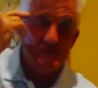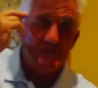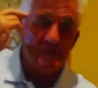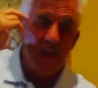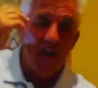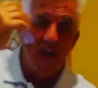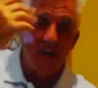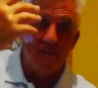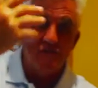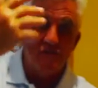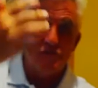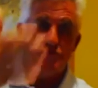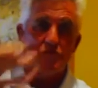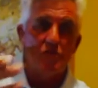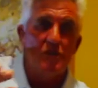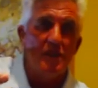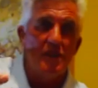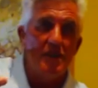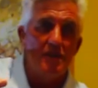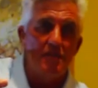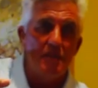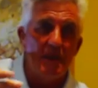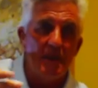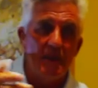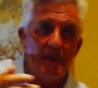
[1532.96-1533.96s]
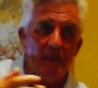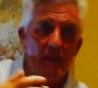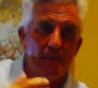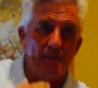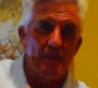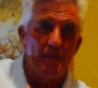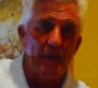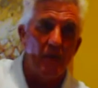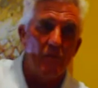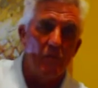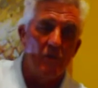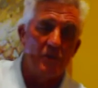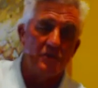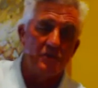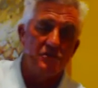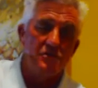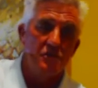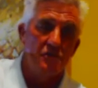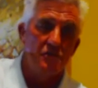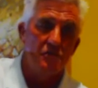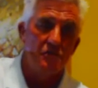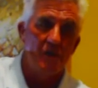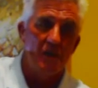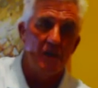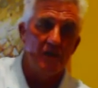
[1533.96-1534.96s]
to start dreaming about
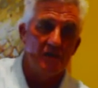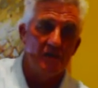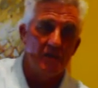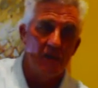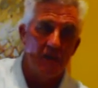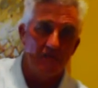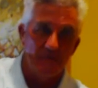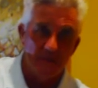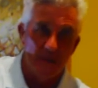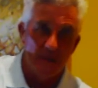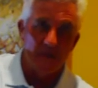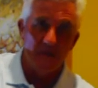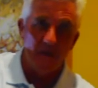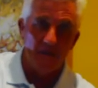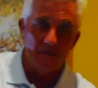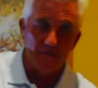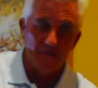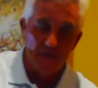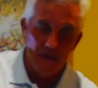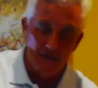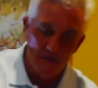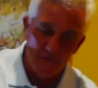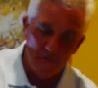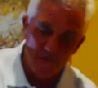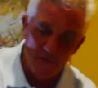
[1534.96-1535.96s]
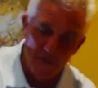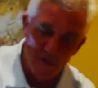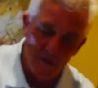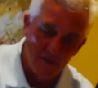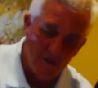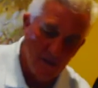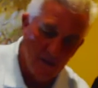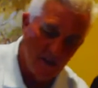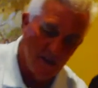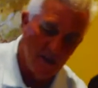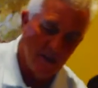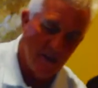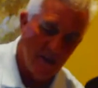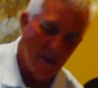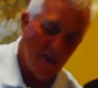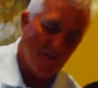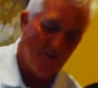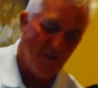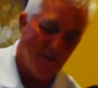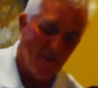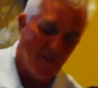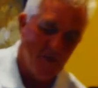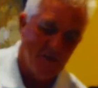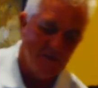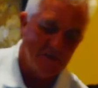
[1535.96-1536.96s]
what you want. I'm getting real here now,
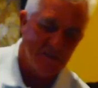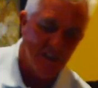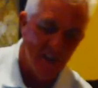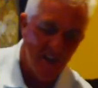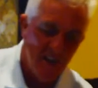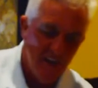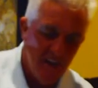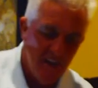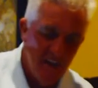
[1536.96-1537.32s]
folks.